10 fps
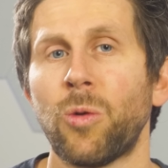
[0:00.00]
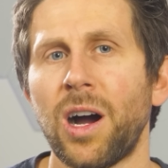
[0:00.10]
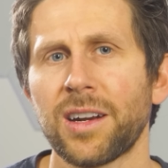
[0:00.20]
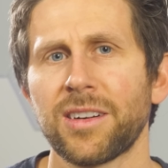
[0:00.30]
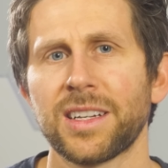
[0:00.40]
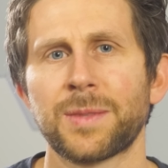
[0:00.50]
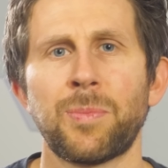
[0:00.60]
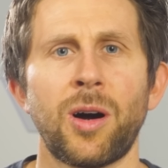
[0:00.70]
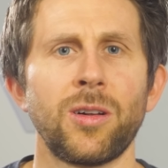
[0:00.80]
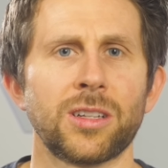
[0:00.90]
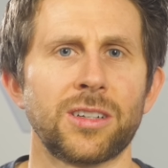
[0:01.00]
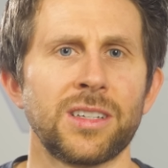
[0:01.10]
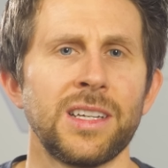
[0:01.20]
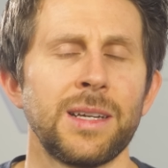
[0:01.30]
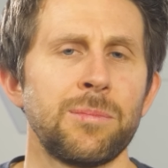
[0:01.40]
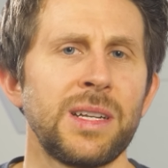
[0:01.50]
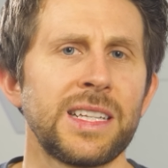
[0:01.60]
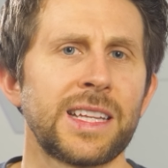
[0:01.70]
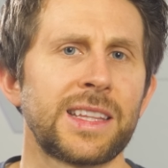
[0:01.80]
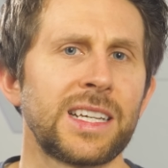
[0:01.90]
Water is polar,
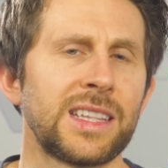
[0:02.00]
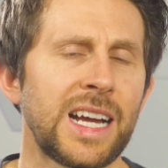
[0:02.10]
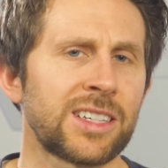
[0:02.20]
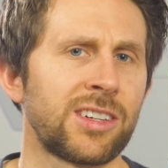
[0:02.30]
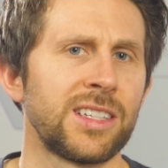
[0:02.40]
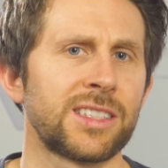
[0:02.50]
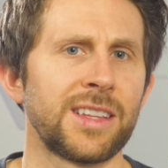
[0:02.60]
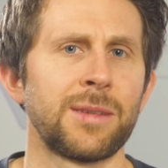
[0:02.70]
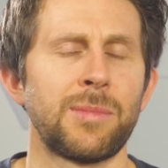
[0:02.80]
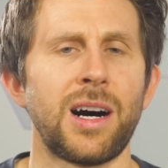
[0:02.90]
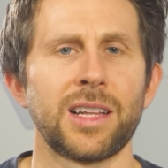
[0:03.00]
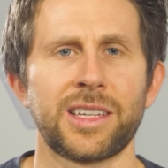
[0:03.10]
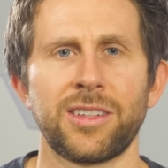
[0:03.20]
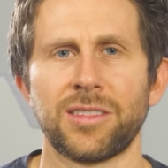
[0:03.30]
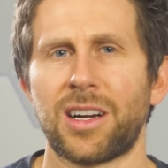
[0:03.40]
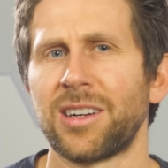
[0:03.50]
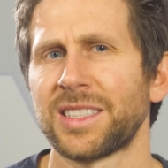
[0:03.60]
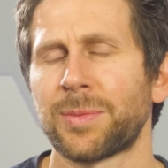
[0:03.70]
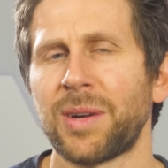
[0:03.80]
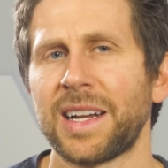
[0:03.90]
meaning that the electrons on the molecule aren't
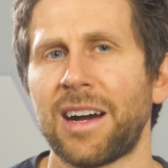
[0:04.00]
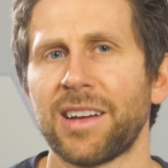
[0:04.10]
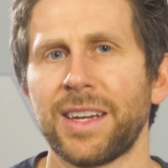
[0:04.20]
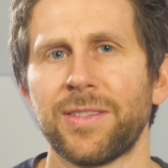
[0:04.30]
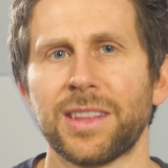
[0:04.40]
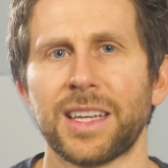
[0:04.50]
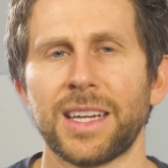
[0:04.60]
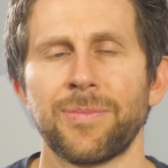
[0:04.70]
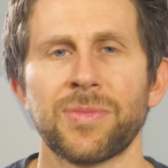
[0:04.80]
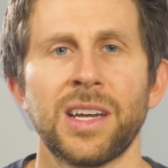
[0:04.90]
spread out evenly.